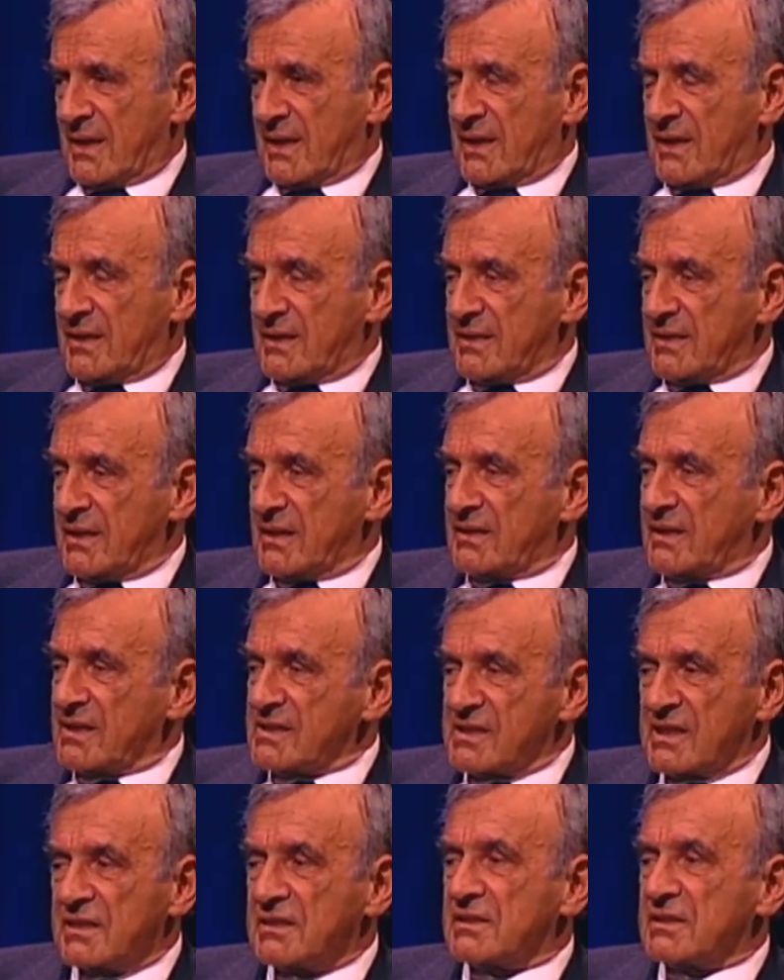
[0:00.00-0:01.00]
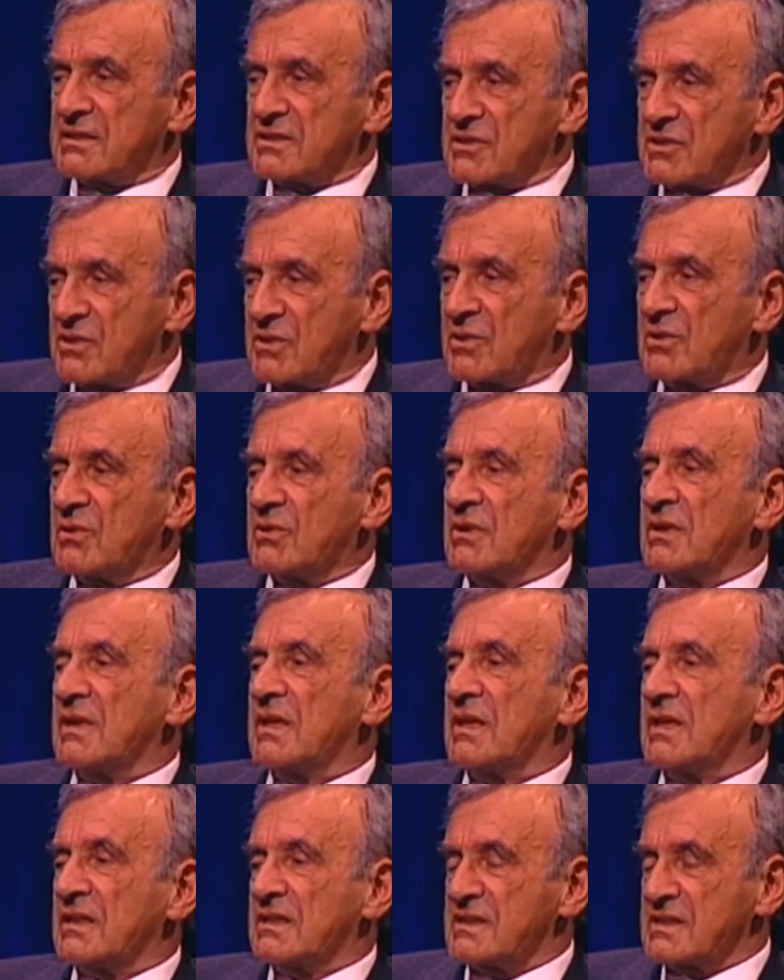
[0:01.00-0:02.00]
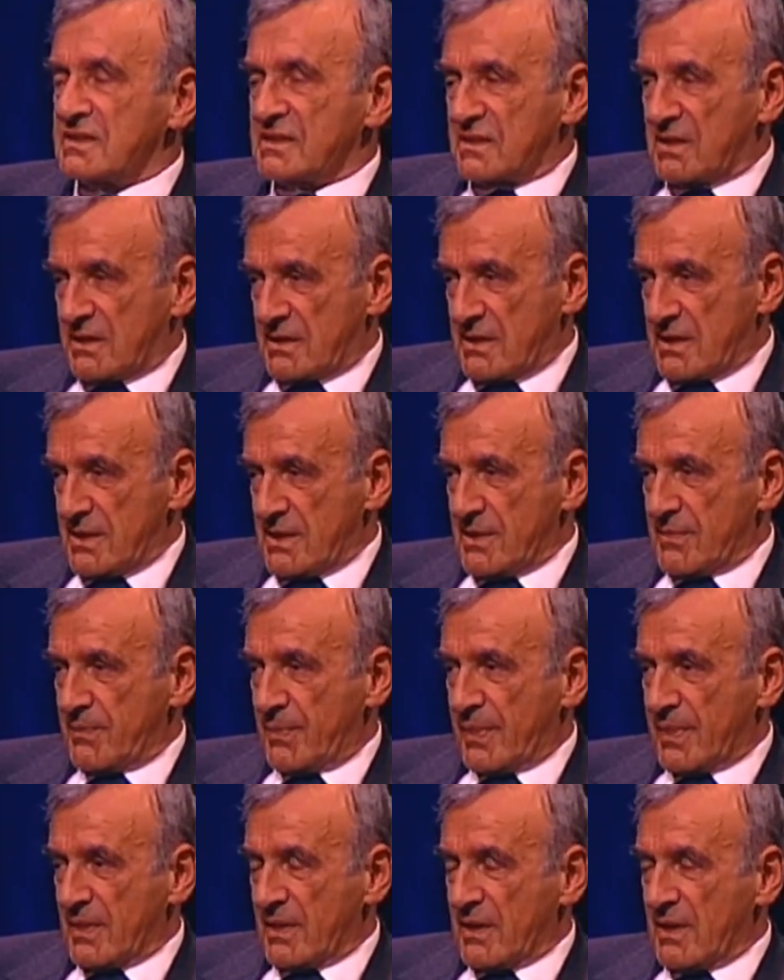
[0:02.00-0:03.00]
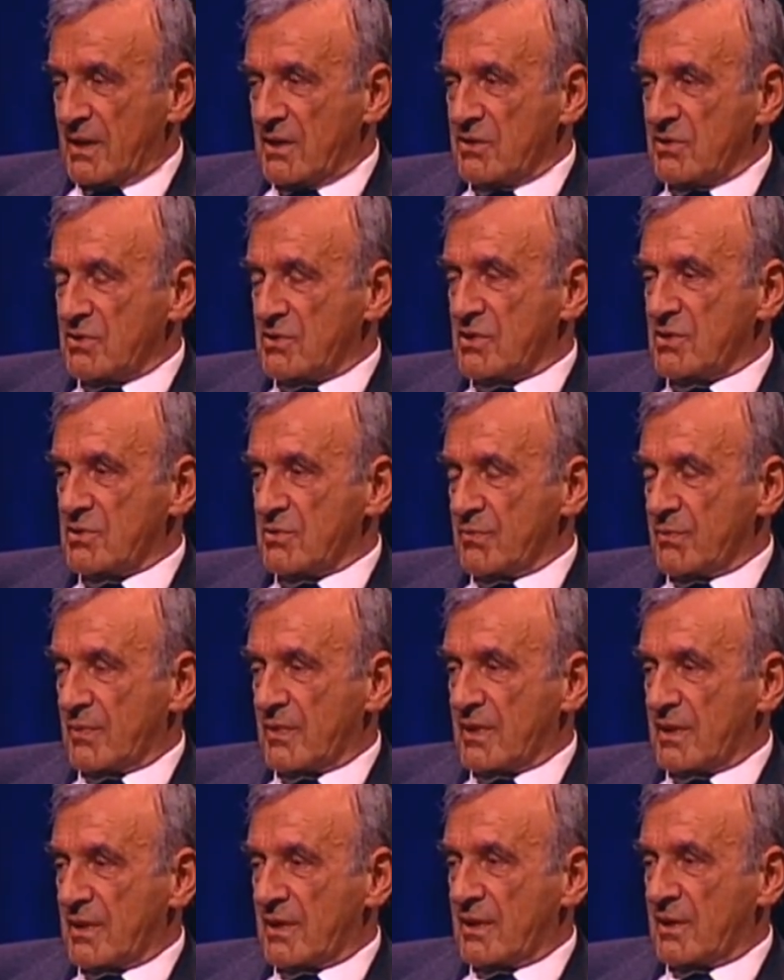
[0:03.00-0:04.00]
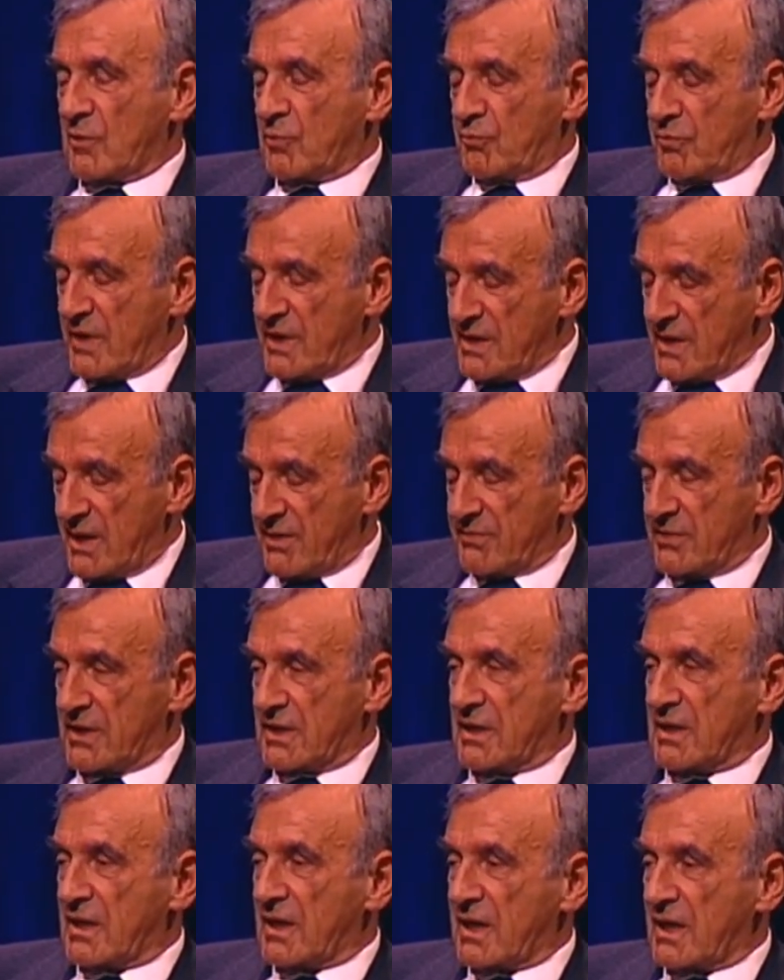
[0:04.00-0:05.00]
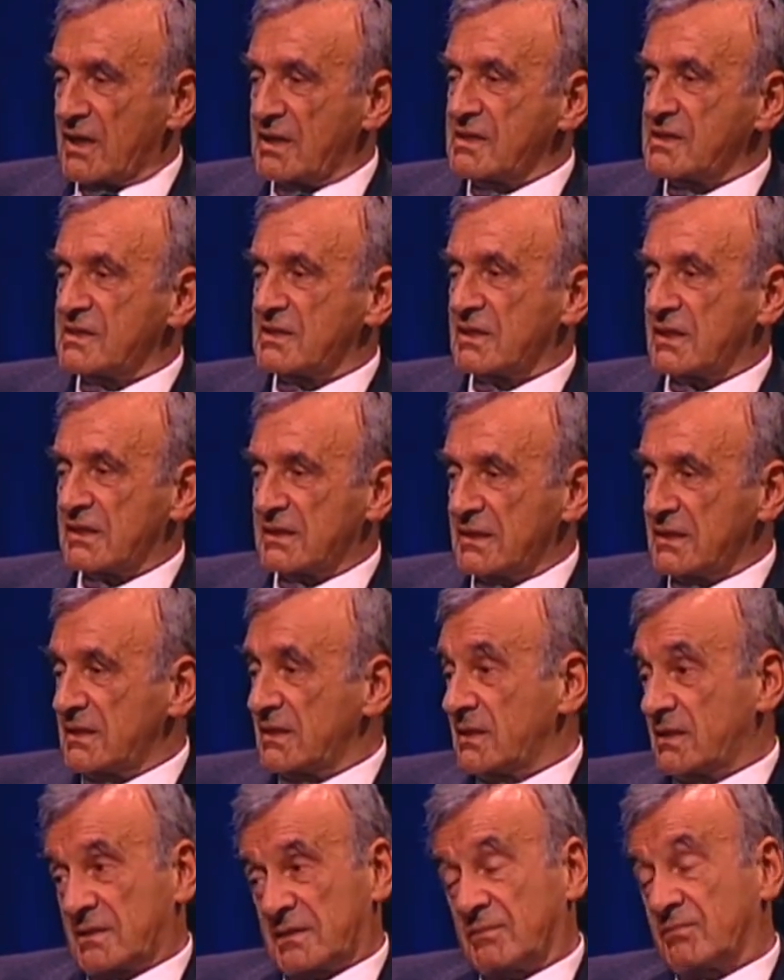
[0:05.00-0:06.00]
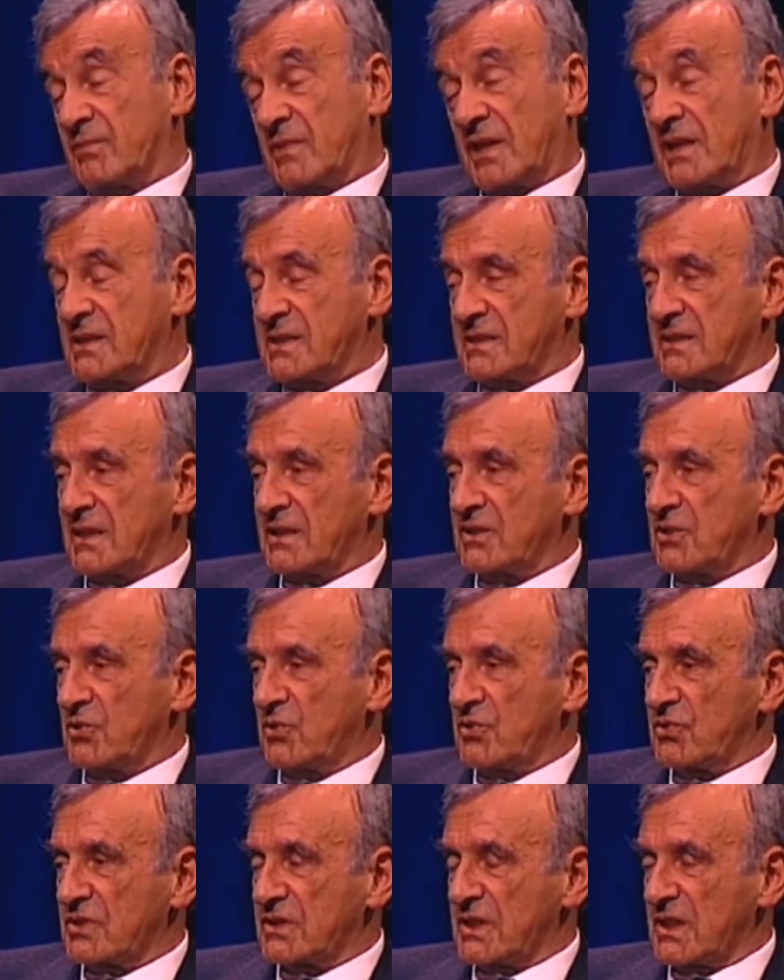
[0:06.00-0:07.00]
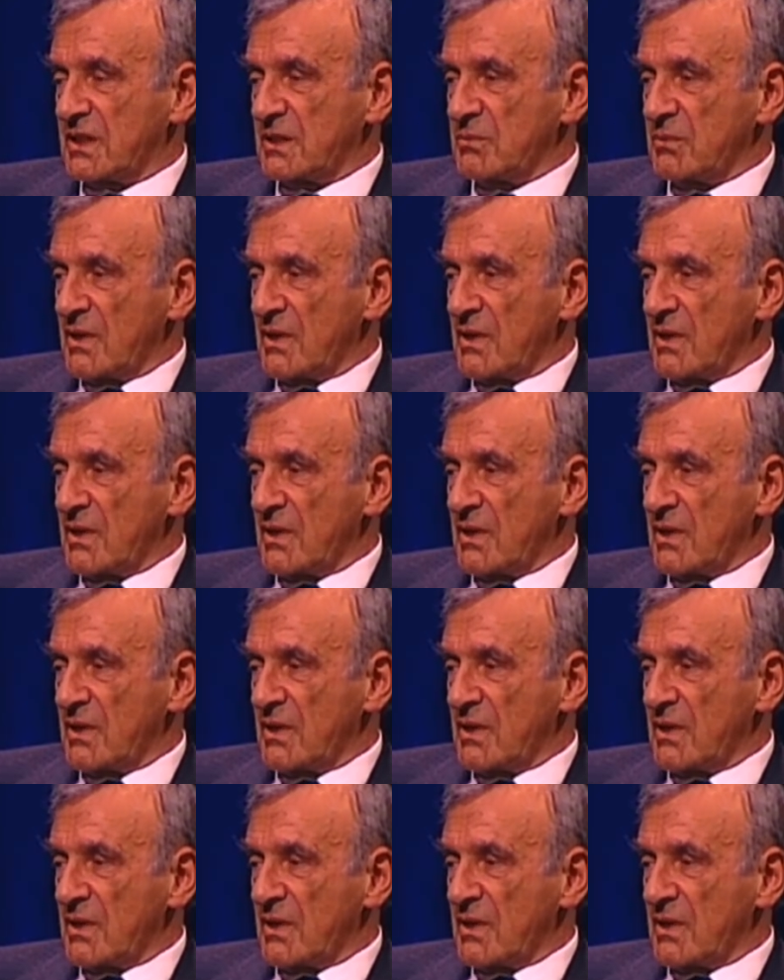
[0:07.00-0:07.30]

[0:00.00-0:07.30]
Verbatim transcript: In, in that sentence, go and study. And you know, whenever I study, and I study all the time,